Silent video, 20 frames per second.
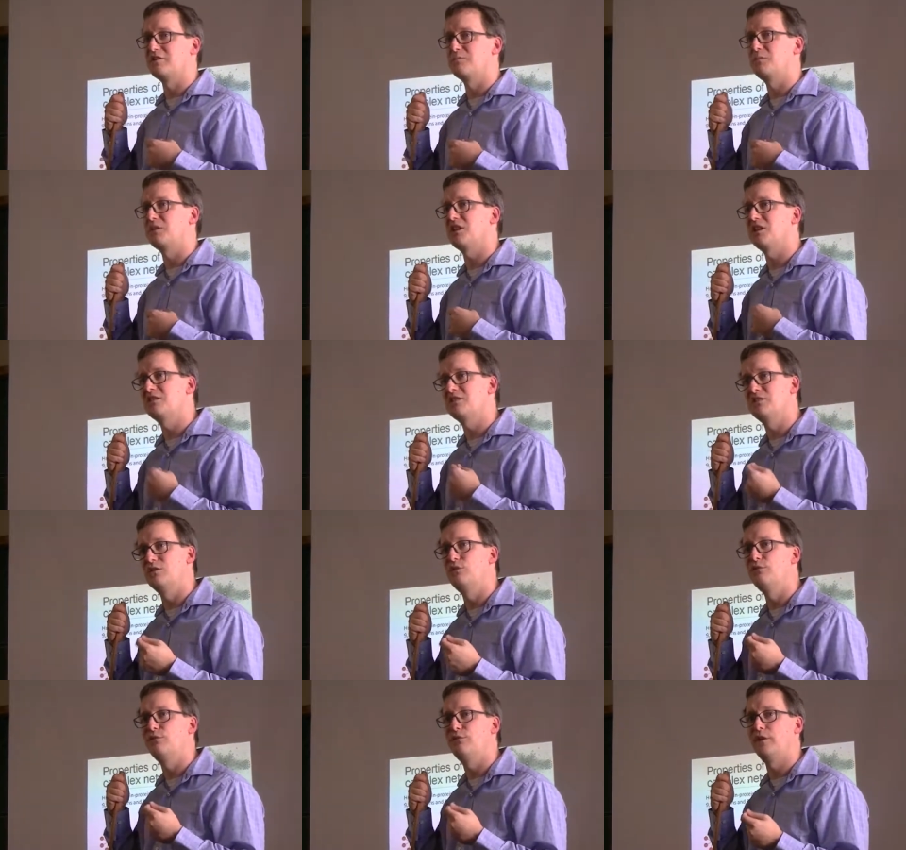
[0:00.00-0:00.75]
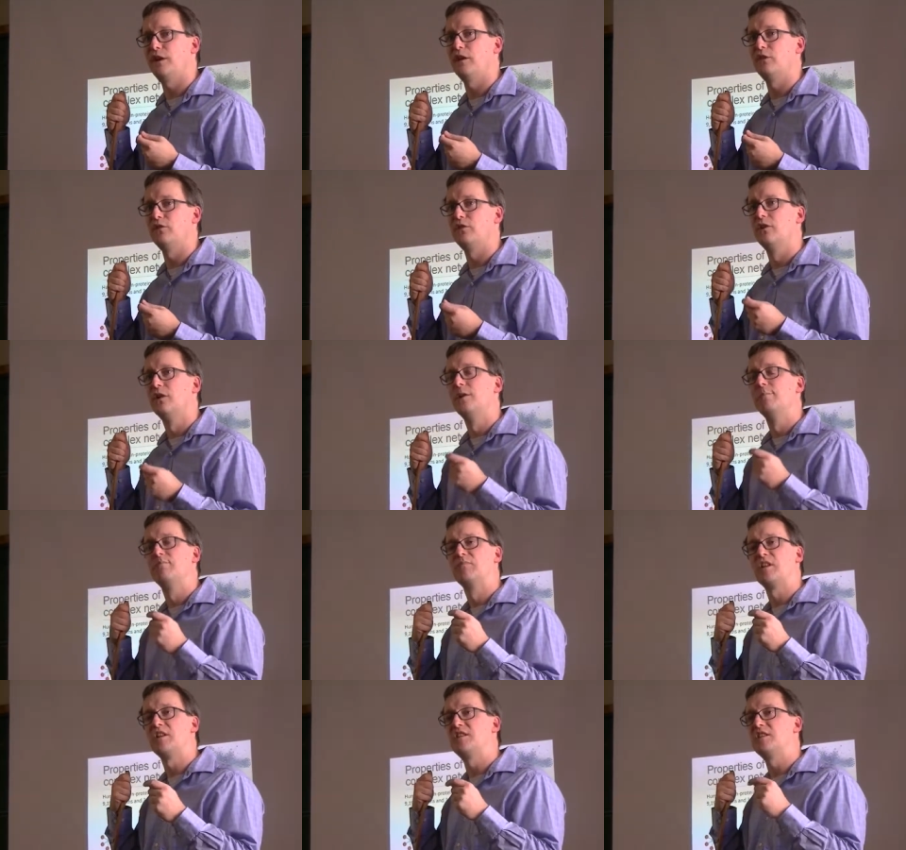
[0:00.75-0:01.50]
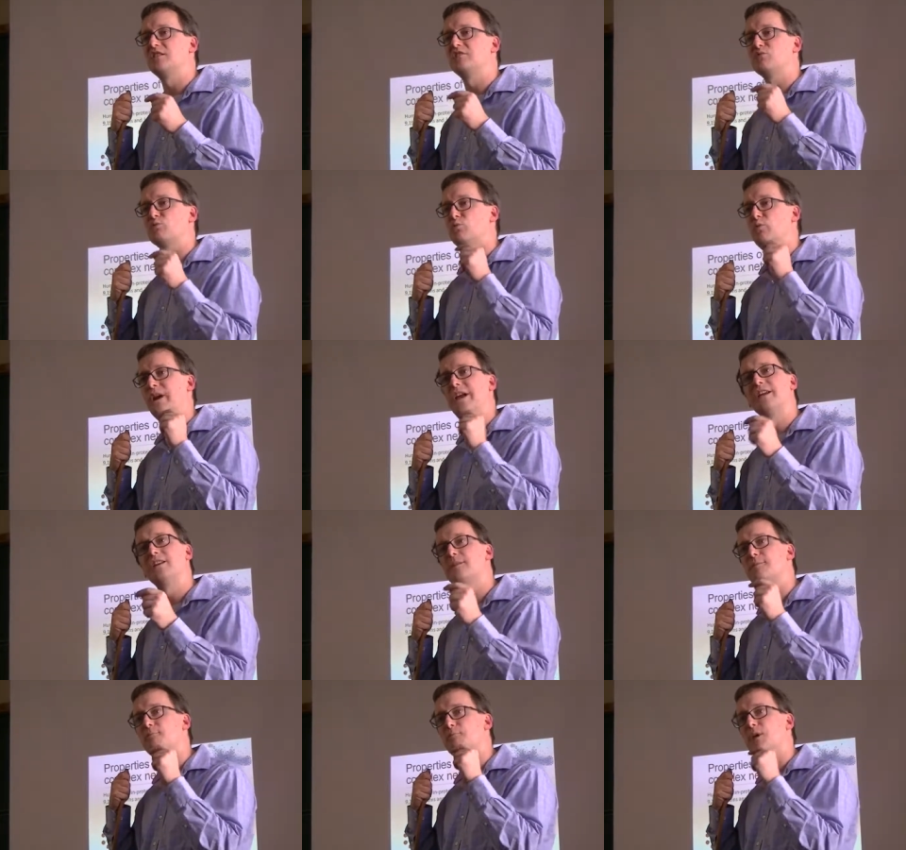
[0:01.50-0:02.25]
But they soon found that these
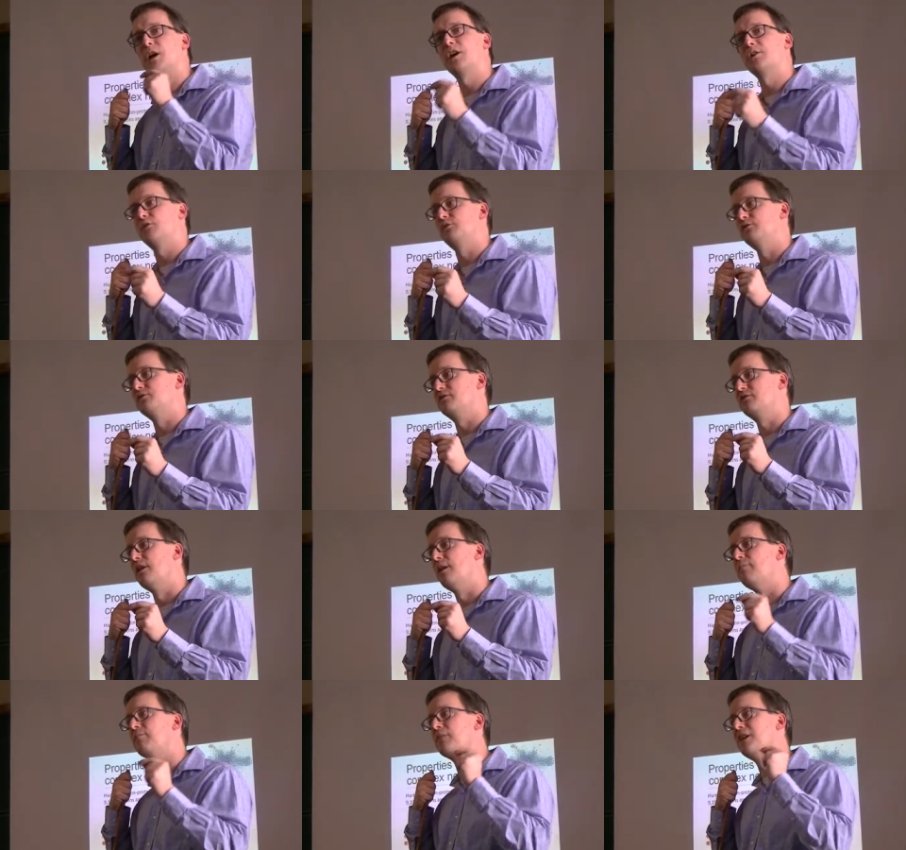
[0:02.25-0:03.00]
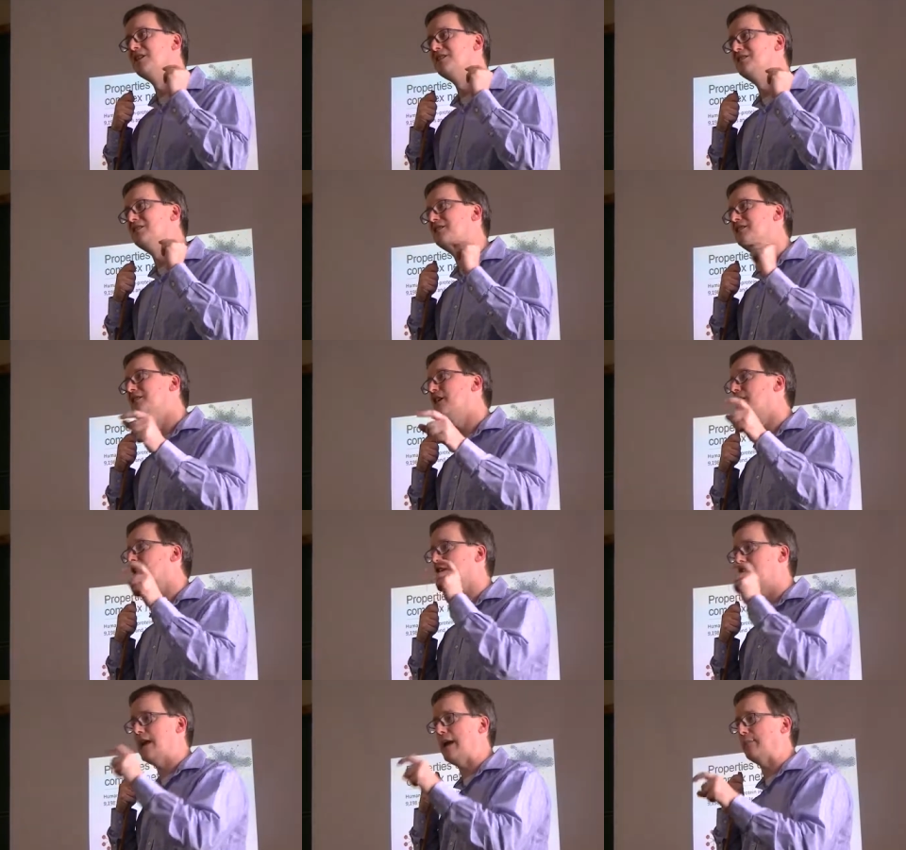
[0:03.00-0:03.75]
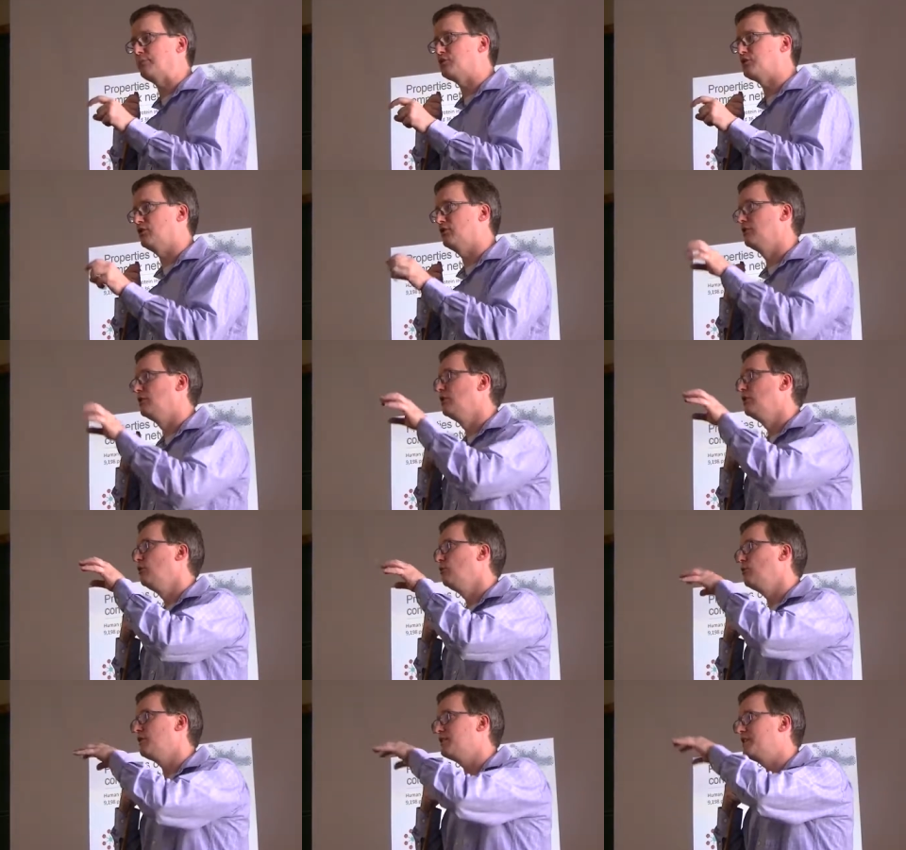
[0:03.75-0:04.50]
random models did not capture
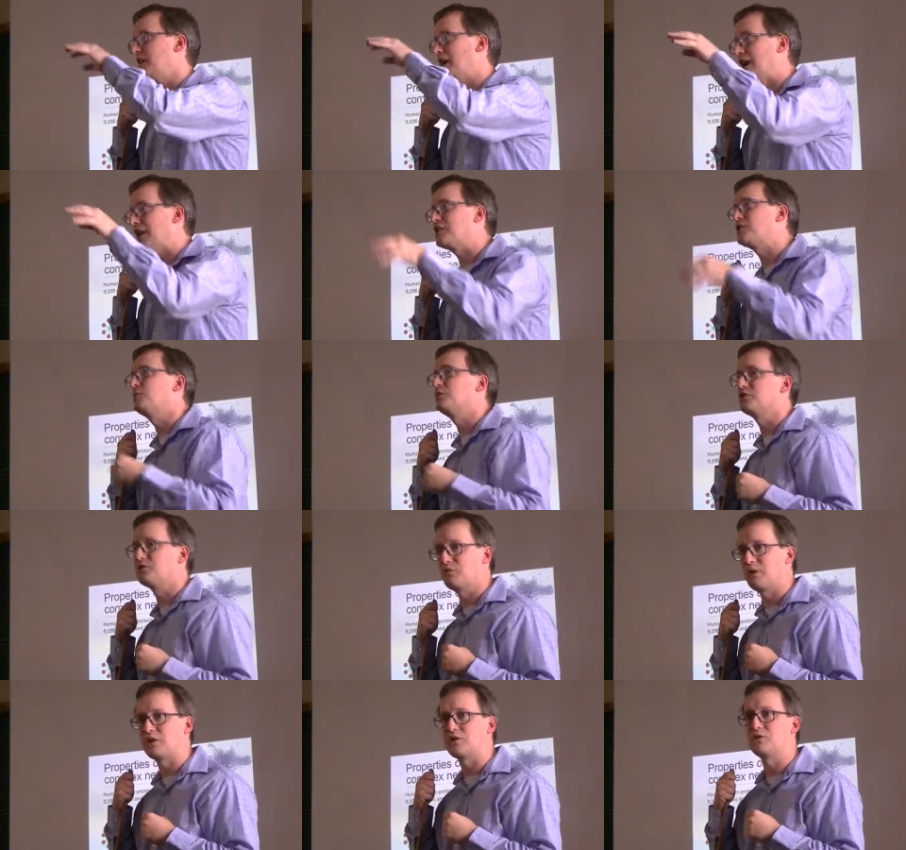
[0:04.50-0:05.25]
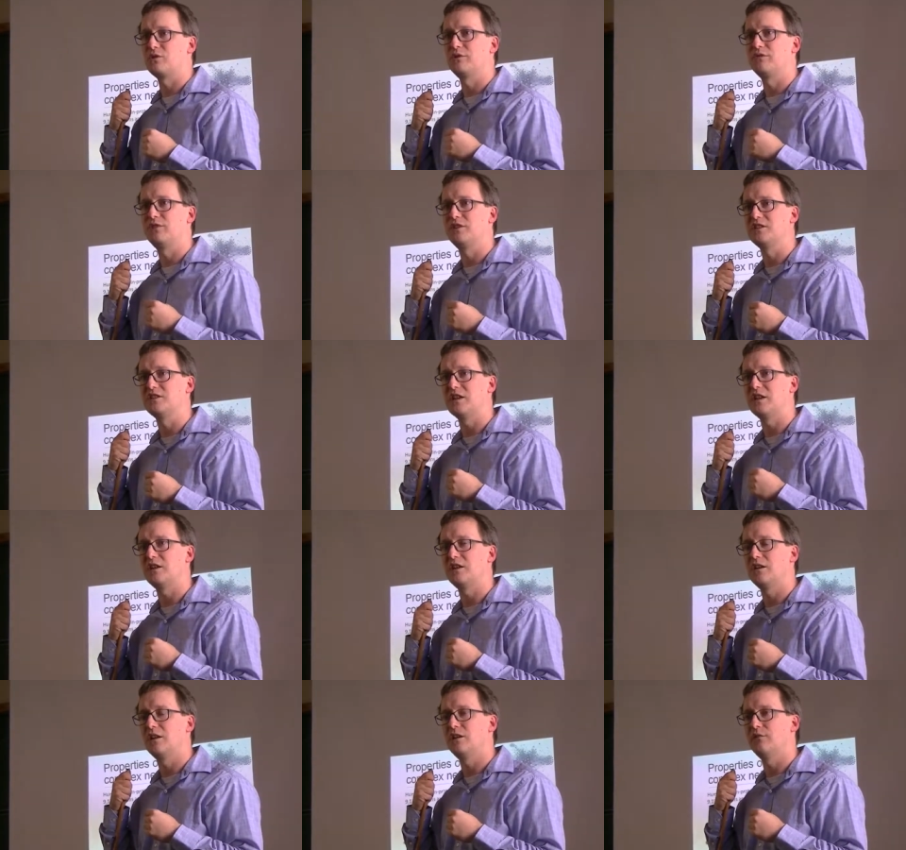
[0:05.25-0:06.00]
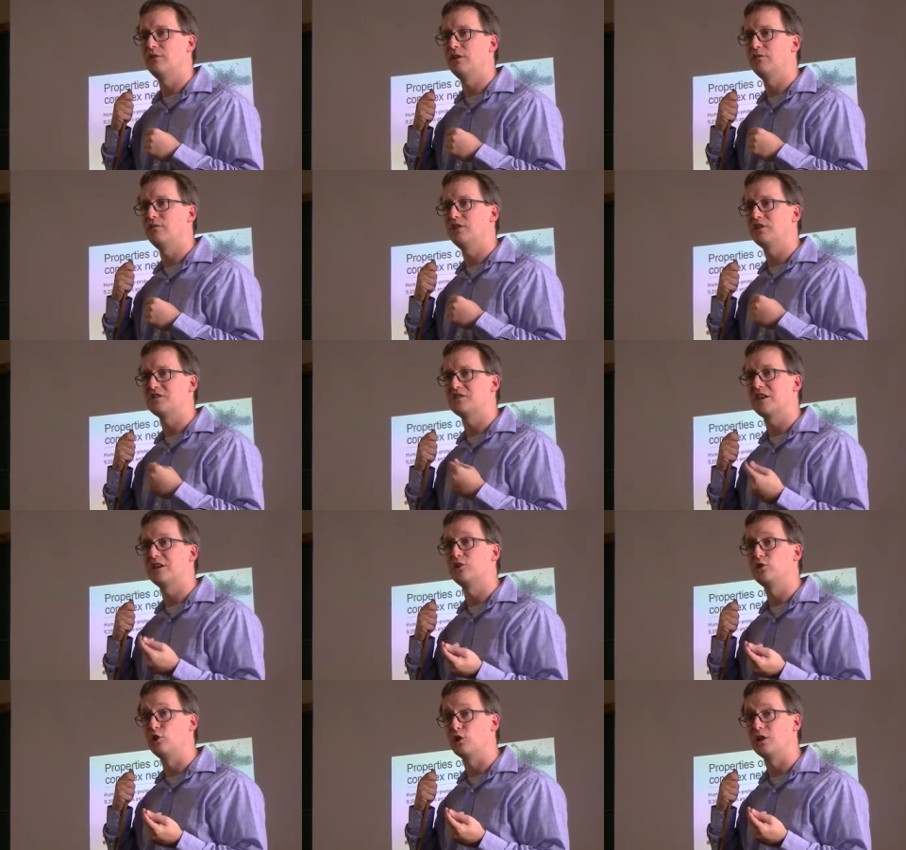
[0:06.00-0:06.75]
what the actual structure of these
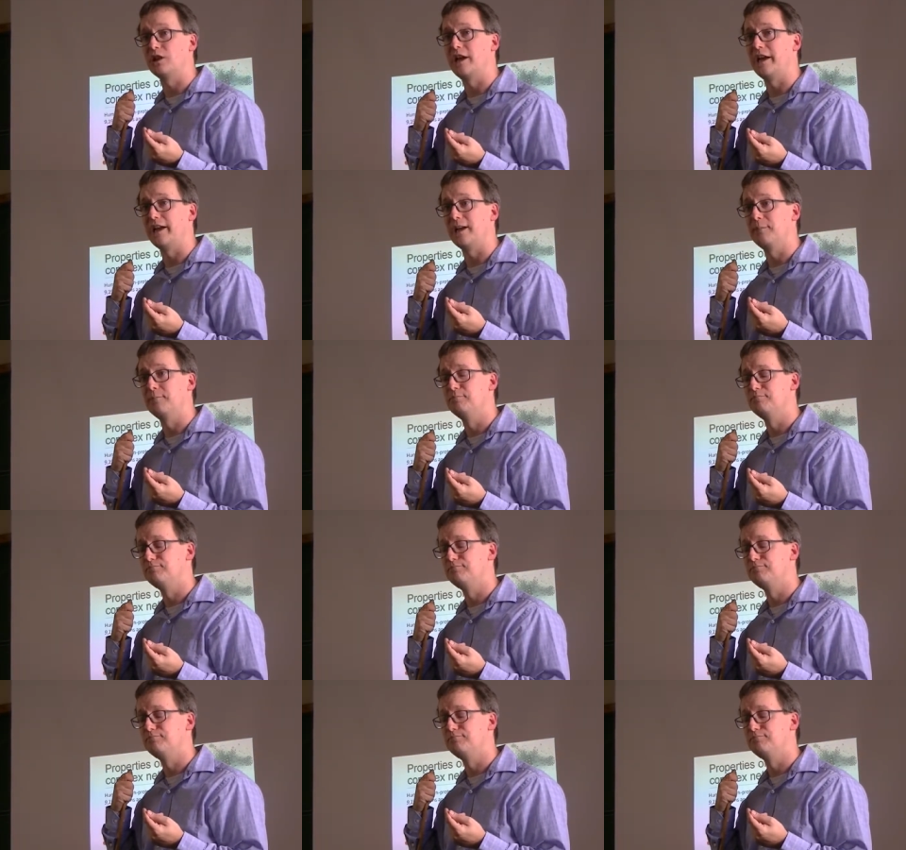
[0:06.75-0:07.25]
data looked like.